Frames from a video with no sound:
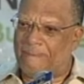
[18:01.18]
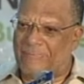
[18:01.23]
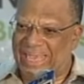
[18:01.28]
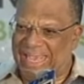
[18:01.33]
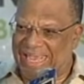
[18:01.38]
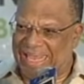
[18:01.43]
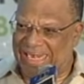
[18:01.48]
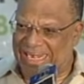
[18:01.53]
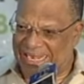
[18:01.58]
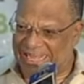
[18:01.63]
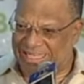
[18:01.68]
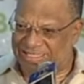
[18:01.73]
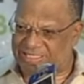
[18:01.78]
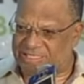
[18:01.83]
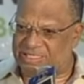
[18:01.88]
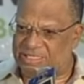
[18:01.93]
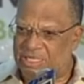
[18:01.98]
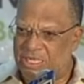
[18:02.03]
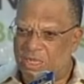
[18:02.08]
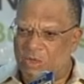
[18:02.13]
pay
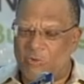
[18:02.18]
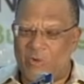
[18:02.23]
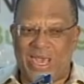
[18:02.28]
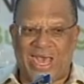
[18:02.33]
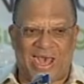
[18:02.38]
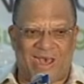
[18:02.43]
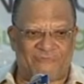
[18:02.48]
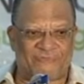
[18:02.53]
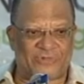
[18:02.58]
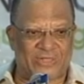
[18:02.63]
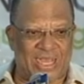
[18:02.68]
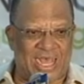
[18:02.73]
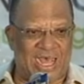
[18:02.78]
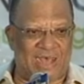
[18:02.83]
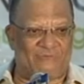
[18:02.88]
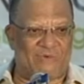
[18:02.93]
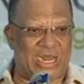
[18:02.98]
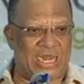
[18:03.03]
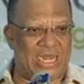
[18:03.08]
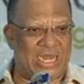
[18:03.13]
less. We have to
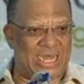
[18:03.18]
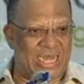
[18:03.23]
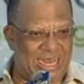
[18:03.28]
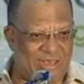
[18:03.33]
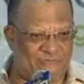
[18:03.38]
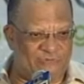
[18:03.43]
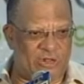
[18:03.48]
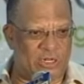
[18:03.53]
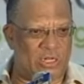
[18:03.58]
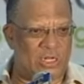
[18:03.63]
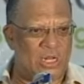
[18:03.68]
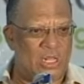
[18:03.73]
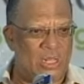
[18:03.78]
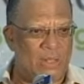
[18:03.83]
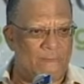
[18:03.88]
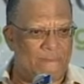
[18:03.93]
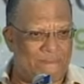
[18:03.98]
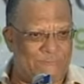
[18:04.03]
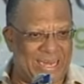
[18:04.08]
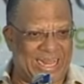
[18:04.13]
have a level
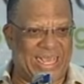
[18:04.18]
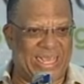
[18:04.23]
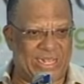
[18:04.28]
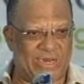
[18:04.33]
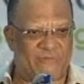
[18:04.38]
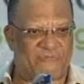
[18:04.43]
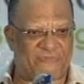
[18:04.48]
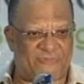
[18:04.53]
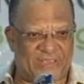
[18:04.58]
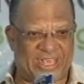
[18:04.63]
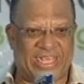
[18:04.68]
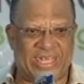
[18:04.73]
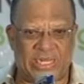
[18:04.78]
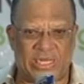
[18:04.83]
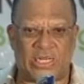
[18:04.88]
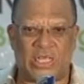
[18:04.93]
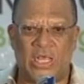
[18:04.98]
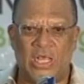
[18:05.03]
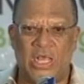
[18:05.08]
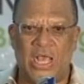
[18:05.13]
playing
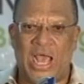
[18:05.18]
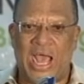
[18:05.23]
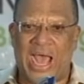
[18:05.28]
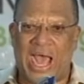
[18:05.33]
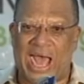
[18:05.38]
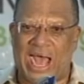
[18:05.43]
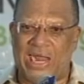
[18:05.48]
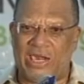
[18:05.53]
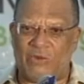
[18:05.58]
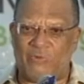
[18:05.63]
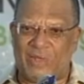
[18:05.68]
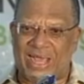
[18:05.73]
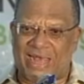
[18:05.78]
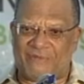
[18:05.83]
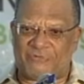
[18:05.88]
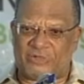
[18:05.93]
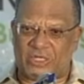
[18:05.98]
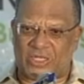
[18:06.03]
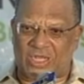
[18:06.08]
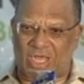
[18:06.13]
field and we
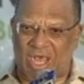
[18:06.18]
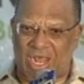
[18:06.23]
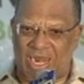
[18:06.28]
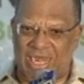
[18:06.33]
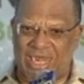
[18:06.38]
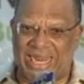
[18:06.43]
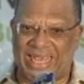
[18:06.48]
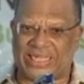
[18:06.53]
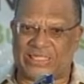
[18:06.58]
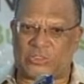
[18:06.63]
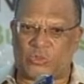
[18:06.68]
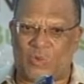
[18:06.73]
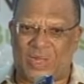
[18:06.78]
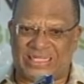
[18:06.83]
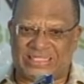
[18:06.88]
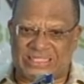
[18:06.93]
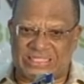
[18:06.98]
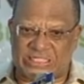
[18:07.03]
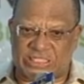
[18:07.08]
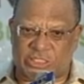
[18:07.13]
have to collect
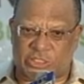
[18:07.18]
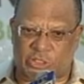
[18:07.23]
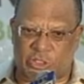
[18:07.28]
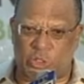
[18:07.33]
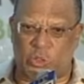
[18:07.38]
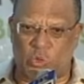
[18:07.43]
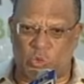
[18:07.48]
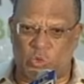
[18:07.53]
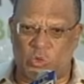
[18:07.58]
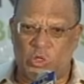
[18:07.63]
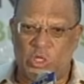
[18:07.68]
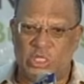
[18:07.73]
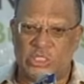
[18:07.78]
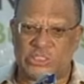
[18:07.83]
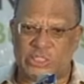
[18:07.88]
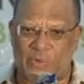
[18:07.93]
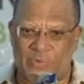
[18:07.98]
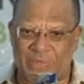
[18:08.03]
what is due so